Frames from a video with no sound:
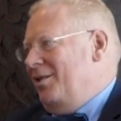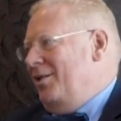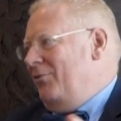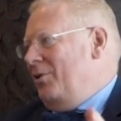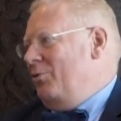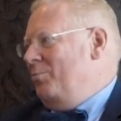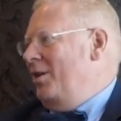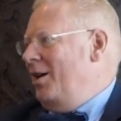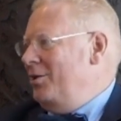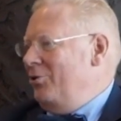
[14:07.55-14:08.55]
If you would be
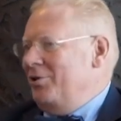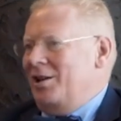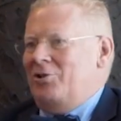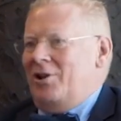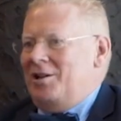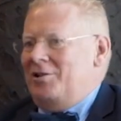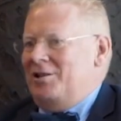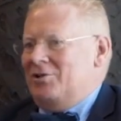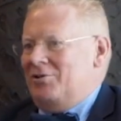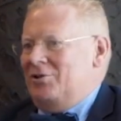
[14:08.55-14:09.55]
80 or 90 100
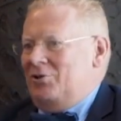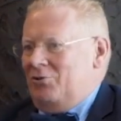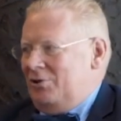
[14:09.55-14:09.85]
years or so,